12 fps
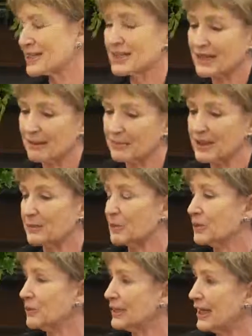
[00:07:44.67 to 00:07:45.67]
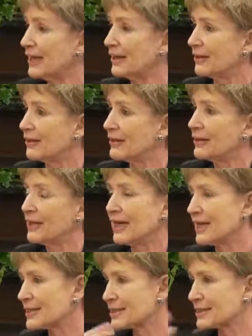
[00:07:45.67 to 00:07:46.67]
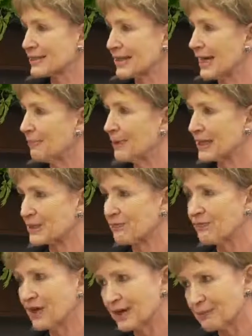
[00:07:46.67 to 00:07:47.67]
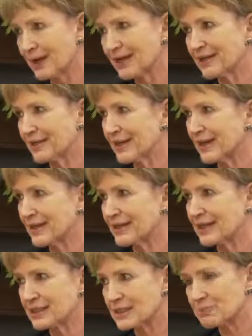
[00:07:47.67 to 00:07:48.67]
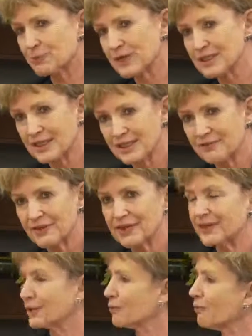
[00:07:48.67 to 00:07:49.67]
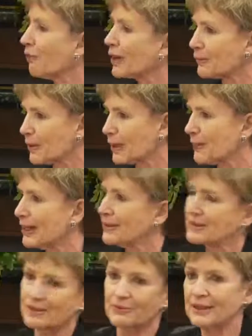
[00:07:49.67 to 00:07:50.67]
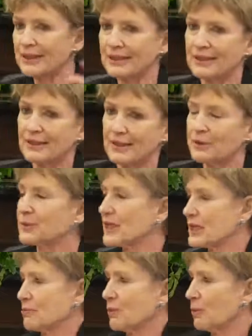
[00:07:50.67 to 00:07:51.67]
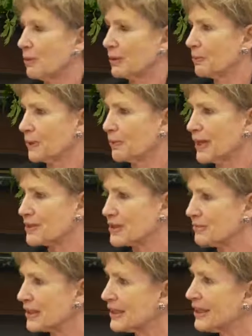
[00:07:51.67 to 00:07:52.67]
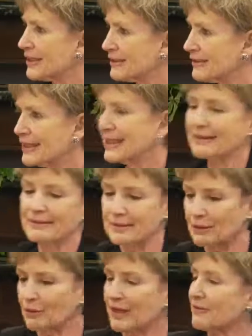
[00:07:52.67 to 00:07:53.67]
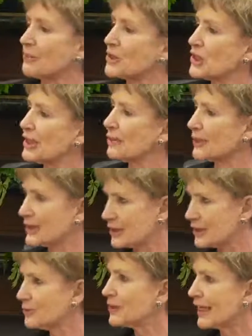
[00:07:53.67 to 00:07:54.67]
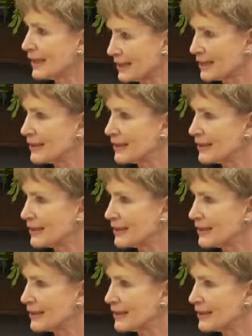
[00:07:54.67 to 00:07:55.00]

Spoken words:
The company that we're doing now has CapEx fairly regularly that's pretty significant. They're growing really well. So a new customer will require something they don't have the machinery to do yet.